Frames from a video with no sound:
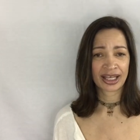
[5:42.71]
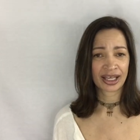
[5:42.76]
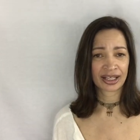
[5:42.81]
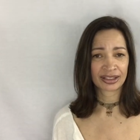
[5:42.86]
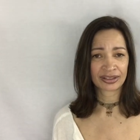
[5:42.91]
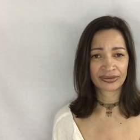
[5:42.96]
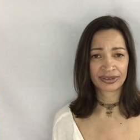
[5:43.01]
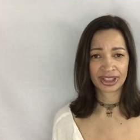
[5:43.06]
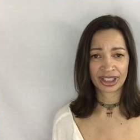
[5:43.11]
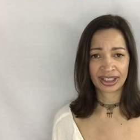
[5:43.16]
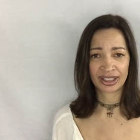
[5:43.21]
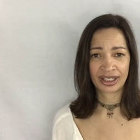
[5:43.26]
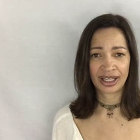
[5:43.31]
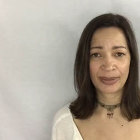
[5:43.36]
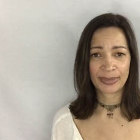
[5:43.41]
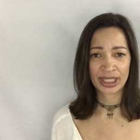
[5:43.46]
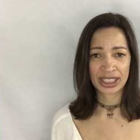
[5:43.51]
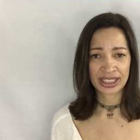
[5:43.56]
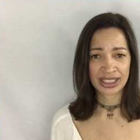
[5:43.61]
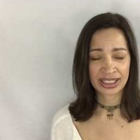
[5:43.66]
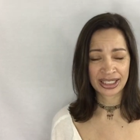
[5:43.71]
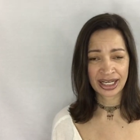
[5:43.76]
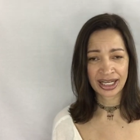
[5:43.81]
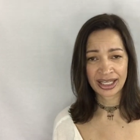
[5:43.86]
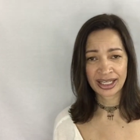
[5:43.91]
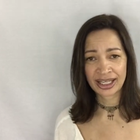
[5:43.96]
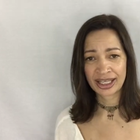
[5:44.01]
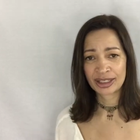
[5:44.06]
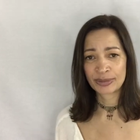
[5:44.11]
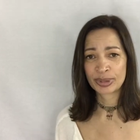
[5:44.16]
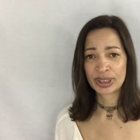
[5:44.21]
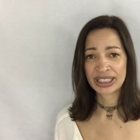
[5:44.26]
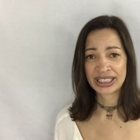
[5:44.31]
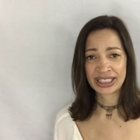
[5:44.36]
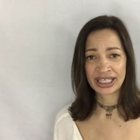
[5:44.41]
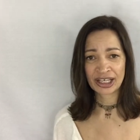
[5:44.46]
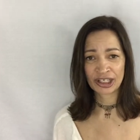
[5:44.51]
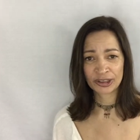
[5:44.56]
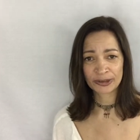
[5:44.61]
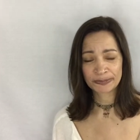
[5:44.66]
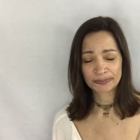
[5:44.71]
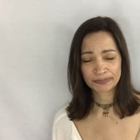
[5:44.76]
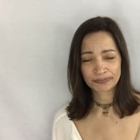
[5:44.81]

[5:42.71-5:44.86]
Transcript: out of the lemons that I had been dealt.